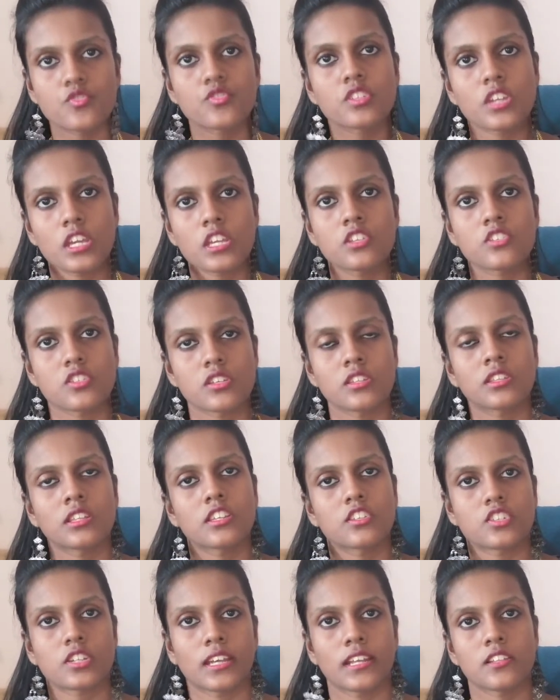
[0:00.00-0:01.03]
change in
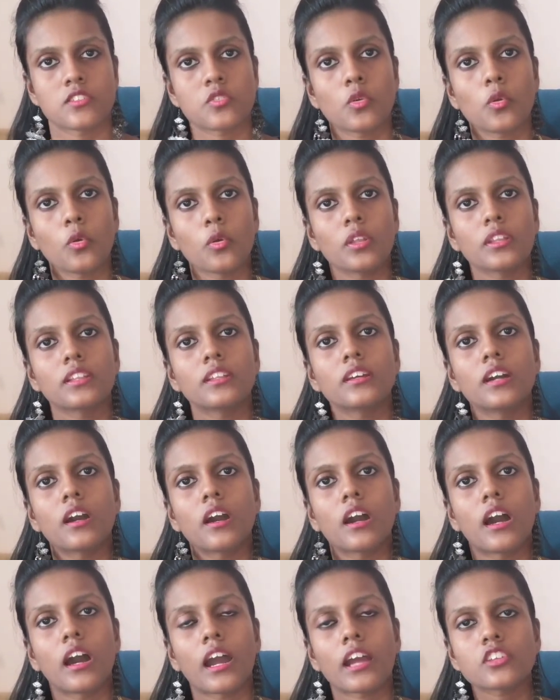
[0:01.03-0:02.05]
the child. So
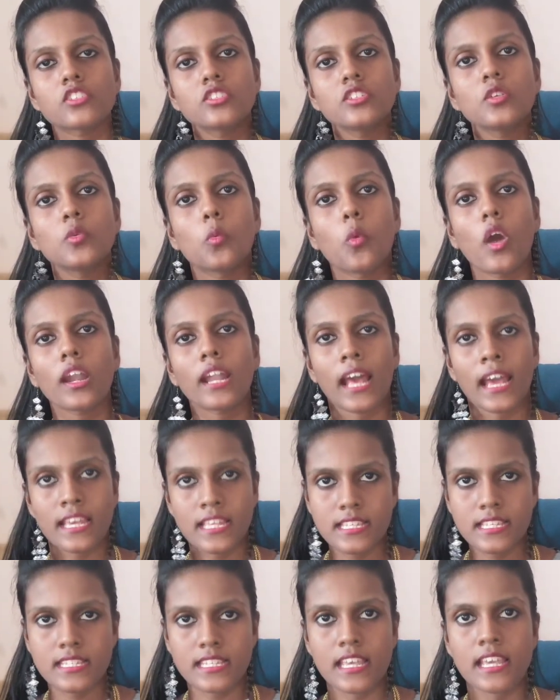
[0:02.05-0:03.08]
actually what
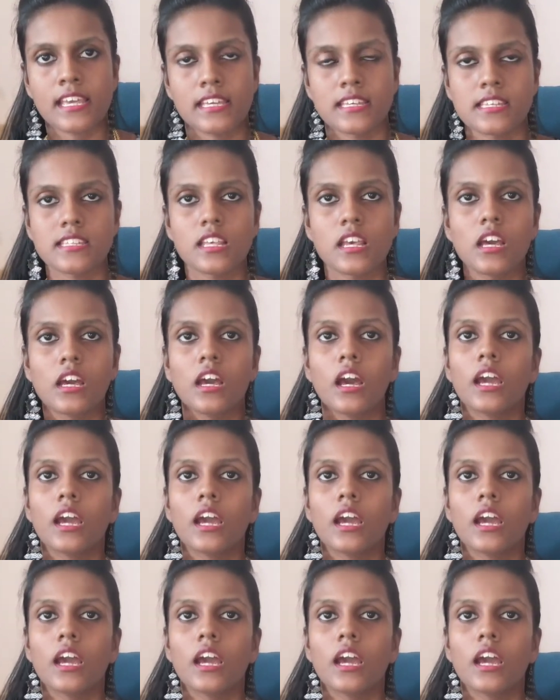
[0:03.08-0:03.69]
I say is,